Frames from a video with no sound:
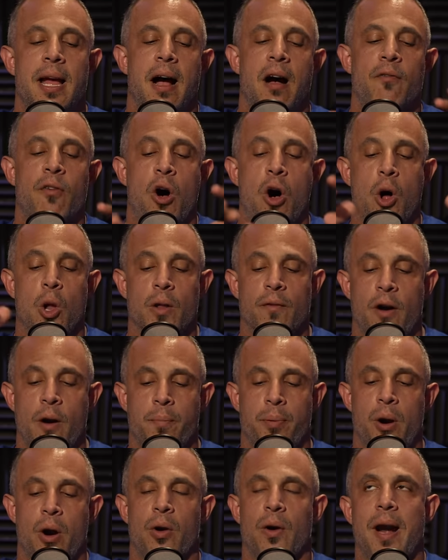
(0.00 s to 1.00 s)
of all of our
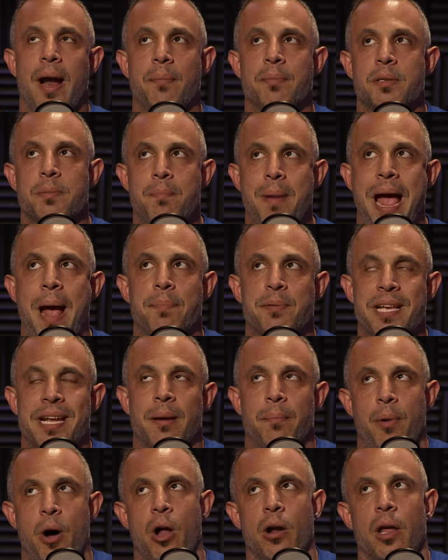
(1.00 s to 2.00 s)
programs, MAPS
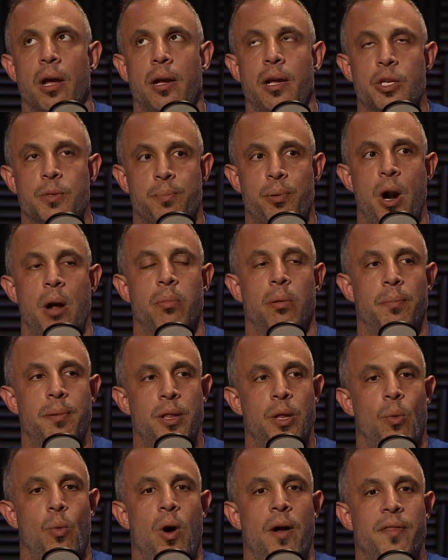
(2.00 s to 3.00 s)
Anabolic is probably
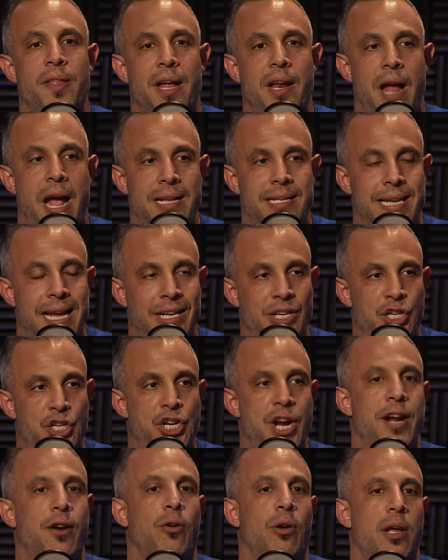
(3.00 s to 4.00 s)
the one that I'd say
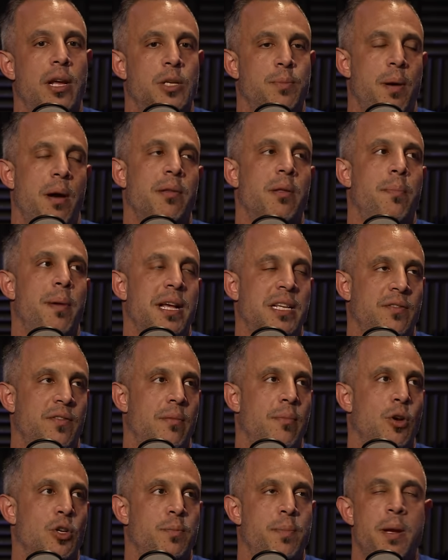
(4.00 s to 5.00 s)
generally is probably the best for
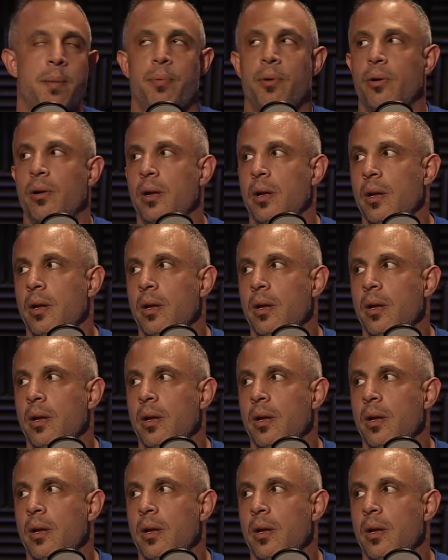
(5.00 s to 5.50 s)
most people